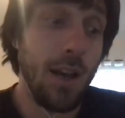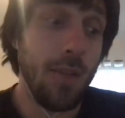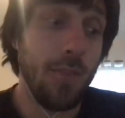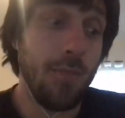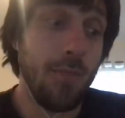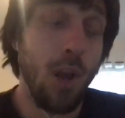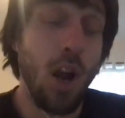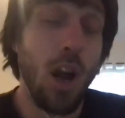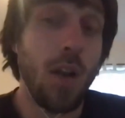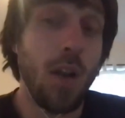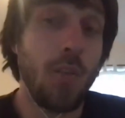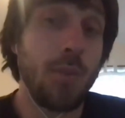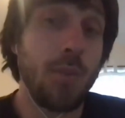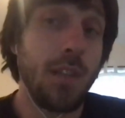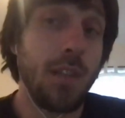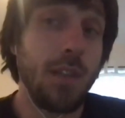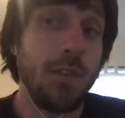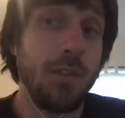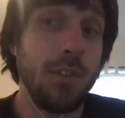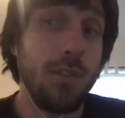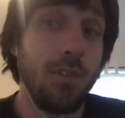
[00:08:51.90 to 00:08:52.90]
armed
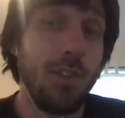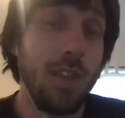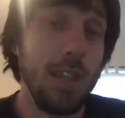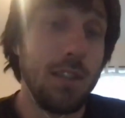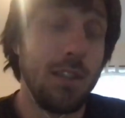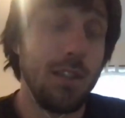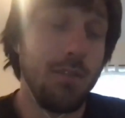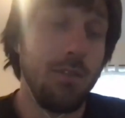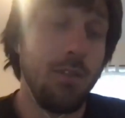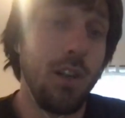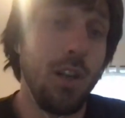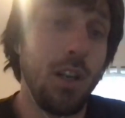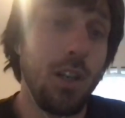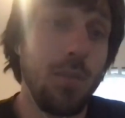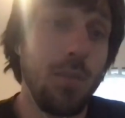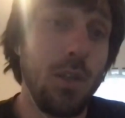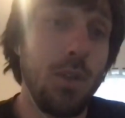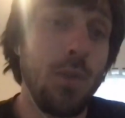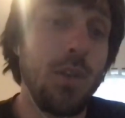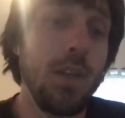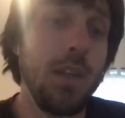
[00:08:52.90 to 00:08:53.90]
self-defense of our
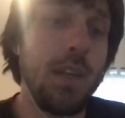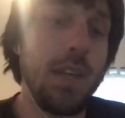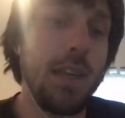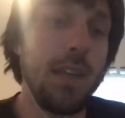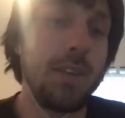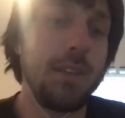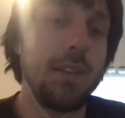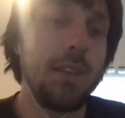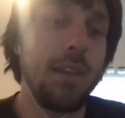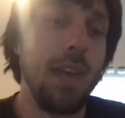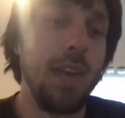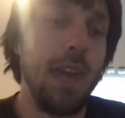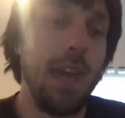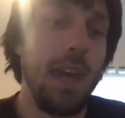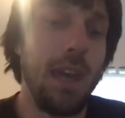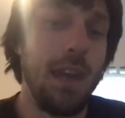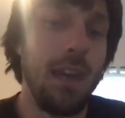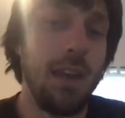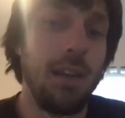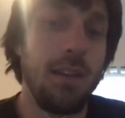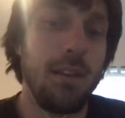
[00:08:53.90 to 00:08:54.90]
communities.
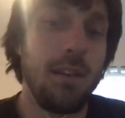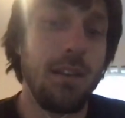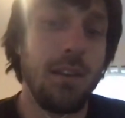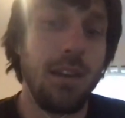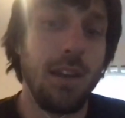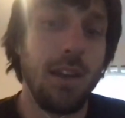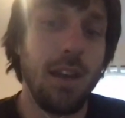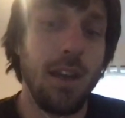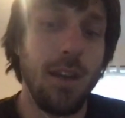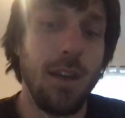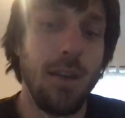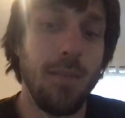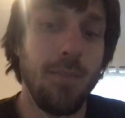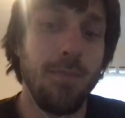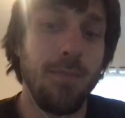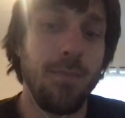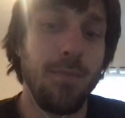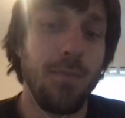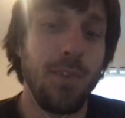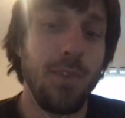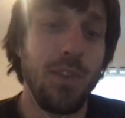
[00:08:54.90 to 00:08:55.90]
And
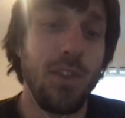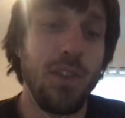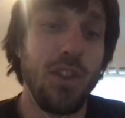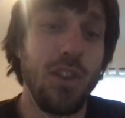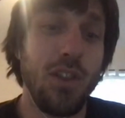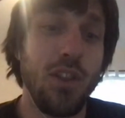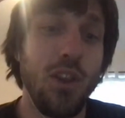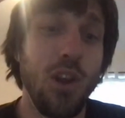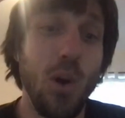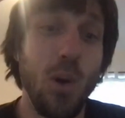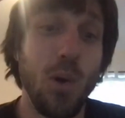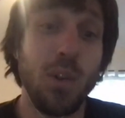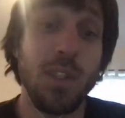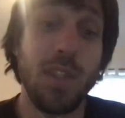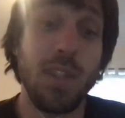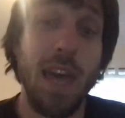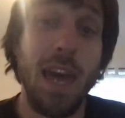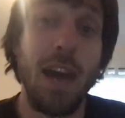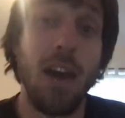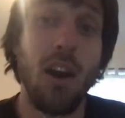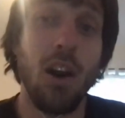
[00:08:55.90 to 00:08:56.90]
those
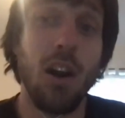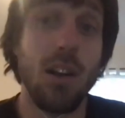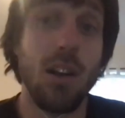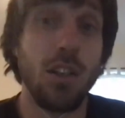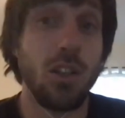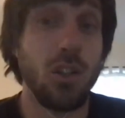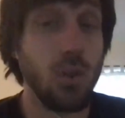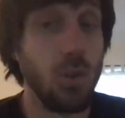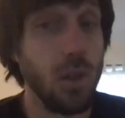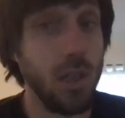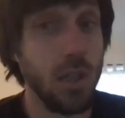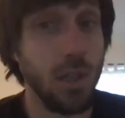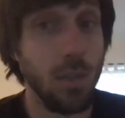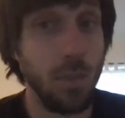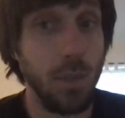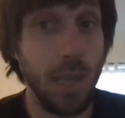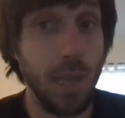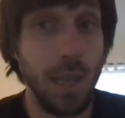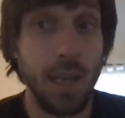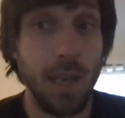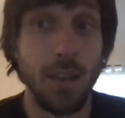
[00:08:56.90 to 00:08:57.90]
that are destroying the
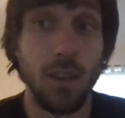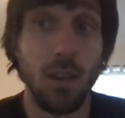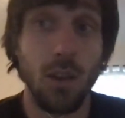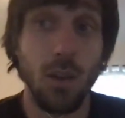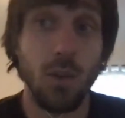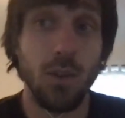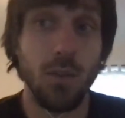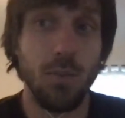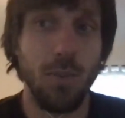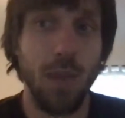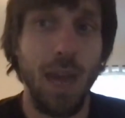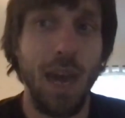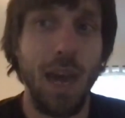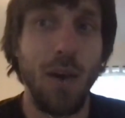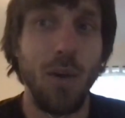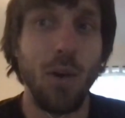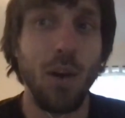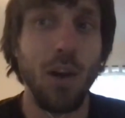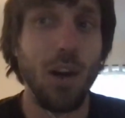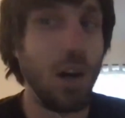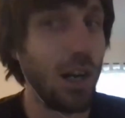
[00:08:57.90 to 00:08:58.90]
planet, those in
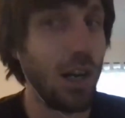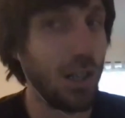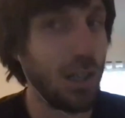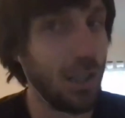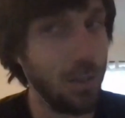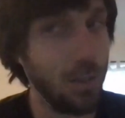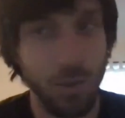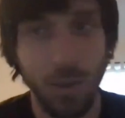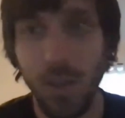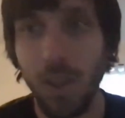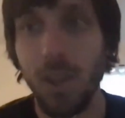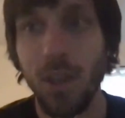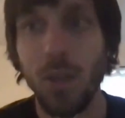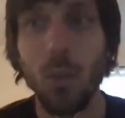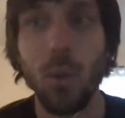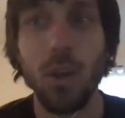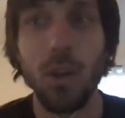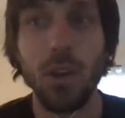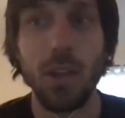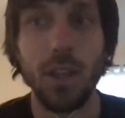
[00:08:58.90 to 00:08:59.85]
power, are completely willing